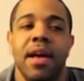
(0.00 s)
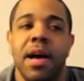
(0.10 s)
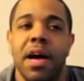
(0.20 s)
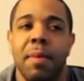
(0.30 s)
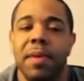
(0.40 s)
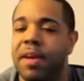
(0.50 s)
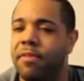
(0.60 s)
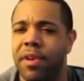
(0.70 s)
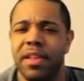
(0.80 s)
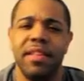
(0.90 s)
um, and I've
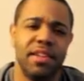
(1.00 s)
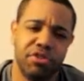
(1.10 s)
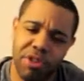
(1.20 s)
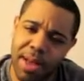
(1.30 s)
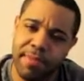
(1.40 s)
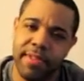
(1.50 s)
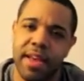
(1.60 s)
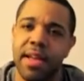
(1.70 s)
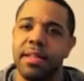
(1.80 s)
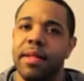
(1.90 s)
already done drop
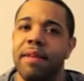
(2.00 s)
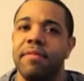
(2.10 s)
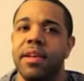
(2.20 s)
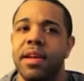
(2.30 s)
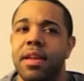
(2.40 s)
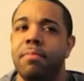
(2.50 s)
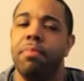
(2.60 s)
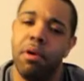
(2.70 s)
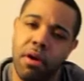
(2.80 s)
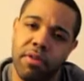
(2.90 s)
sets, I've done
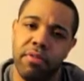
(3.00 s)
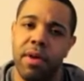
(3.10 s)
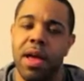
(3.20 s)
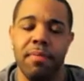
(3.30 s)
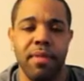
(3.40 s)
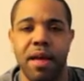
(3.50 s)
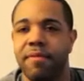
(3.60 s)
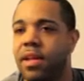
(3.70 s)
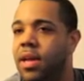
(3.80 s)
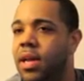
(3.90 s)
pause reps,
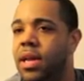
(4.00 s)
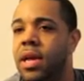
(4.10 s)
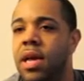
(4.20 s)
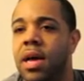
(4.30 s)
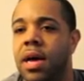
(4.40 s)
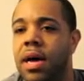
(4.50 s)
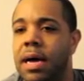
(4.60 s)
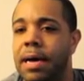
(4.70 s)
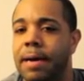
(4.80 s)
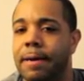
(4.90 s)
I've done
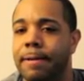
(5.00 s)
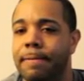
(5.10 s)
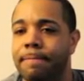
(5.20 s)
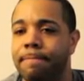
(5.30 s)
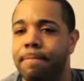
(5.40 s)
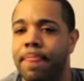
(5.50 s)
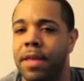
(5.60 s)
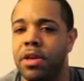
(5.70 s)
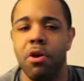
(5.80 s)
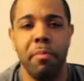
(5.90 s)
um,
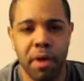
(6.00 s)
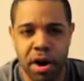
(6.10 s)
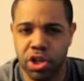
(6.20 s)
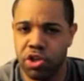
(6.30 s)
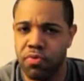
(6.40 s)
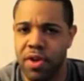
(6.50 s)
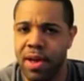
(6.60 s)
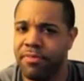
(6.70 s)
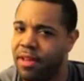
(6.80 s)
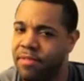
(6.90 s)
you know partial
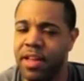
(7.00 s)
reps, I've